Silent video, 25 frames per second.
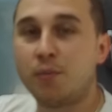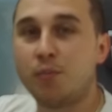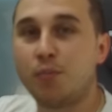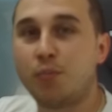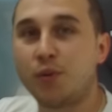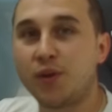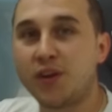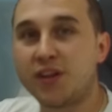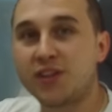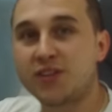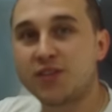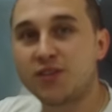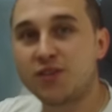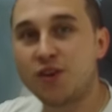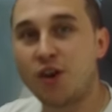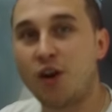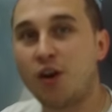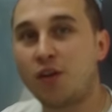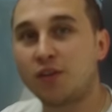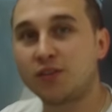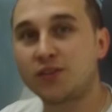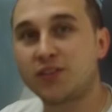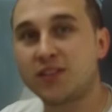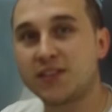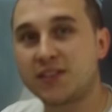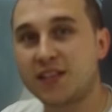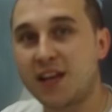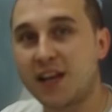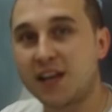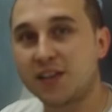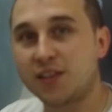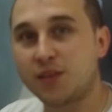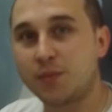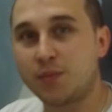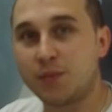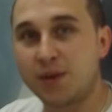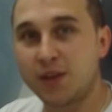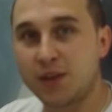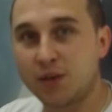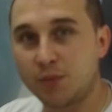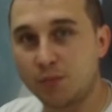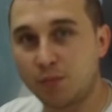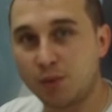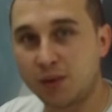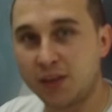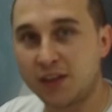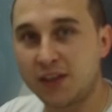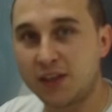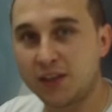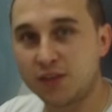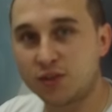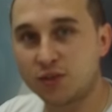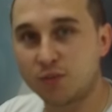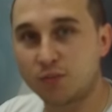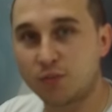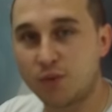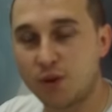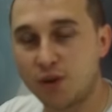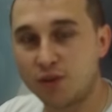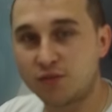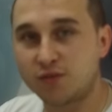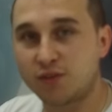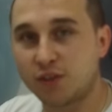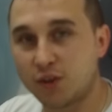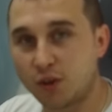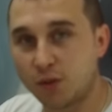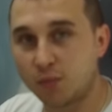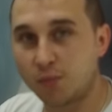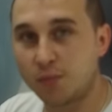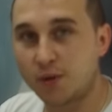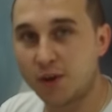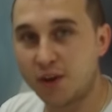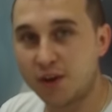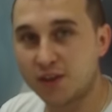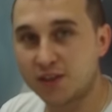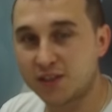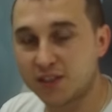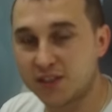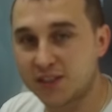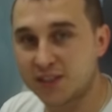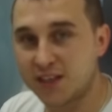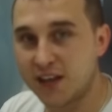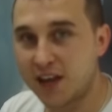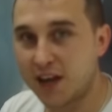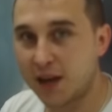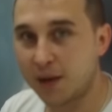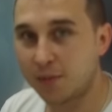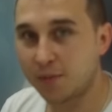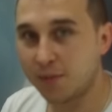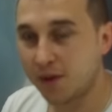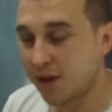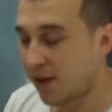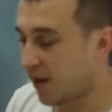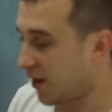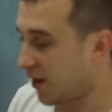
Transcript: but it's not designed to be completely submerged for long periods of time.